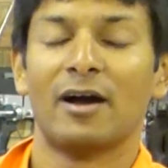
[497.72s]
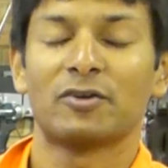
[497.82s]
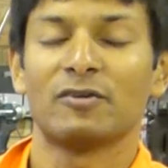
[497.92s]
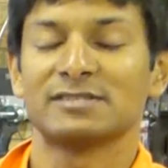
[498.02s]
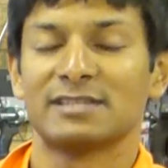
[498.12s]

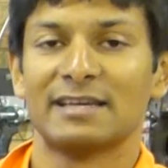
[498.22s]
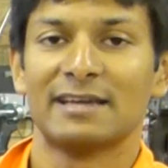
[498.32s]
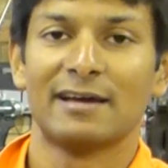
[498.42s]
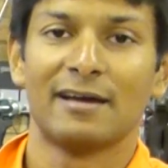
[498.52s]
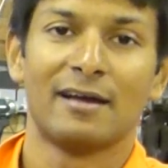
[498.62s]
across
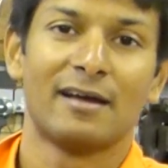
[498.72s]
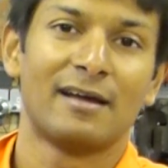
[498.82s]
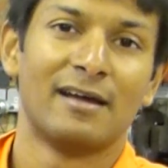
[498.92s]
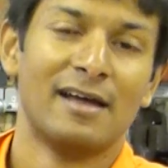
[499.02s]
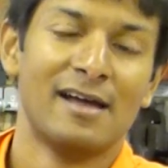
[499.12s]
the
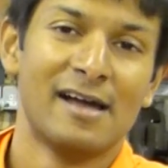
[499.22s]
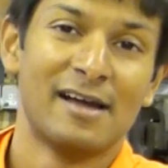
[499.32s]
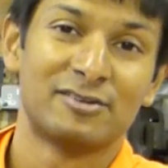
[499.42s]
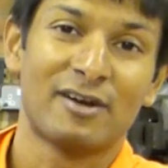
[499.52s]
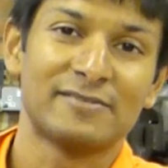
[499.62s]

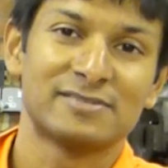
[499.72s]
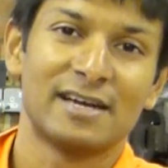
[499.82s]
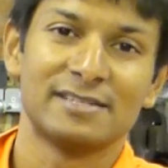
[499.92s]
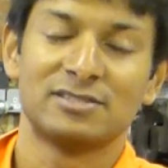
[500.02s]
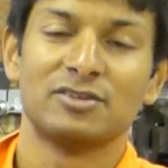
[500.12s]
drive
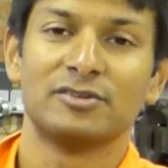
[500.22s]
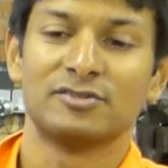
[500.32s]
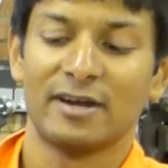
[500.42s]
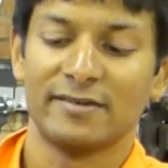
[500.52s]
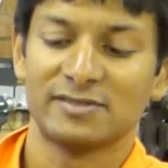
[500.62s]
side to
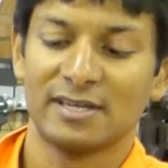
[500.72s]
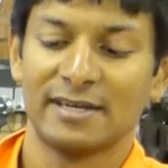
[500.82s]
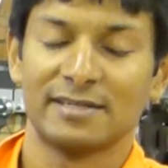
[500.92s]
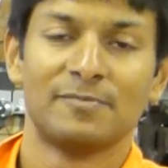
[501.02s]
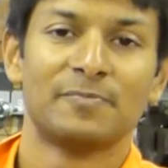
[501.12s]
non-drive
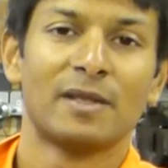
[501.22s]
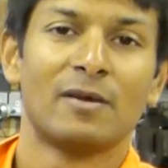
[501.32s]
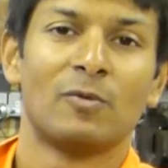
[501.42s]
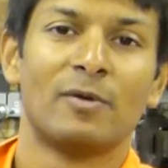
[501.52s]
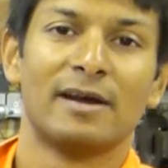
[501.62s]
side,
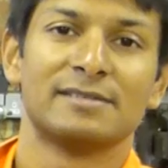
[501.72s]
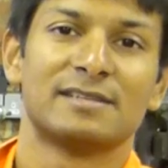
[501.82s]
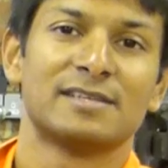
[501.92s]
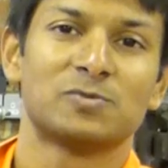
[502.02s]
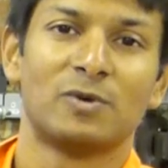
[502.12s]

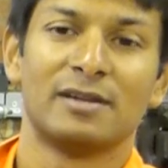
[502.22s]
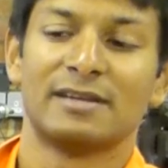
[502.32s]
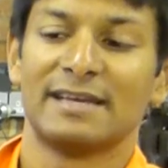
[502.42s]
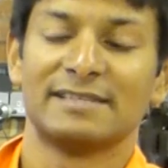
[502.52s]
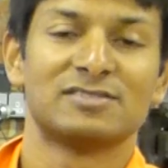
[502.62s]
whereas this
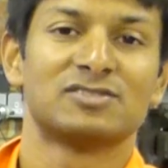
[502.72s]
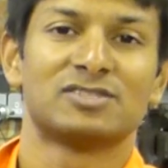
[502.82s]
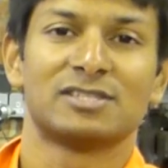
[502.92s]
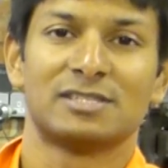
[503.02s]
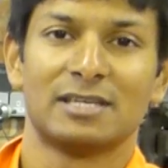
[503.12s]
one is
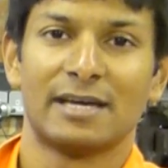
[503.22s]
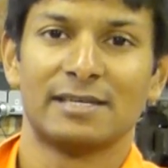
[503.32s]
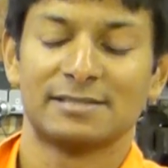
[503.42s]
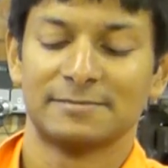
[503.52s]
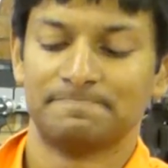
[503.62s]

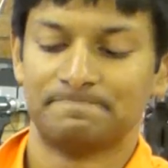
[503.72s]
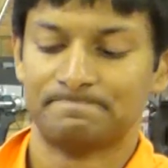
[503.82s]
68.